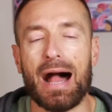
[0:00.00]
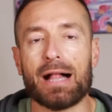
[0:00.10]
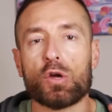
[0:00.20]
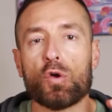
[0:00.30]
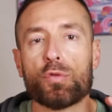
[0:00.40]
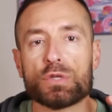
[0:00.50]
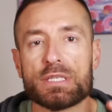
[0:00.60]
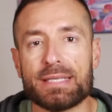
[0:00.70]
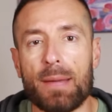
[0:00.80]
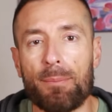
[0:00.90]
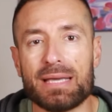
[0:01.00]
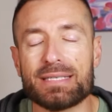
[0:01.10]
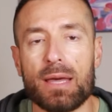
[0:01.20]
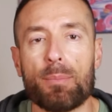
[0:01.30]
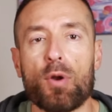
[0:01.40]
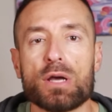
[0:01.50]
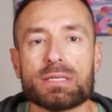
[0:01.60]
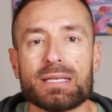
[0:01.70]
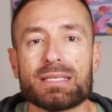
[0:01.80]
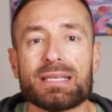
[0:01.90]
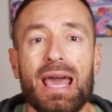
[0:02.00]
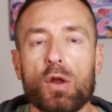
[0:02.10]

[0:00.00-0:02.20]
I'll go through step-by-step process,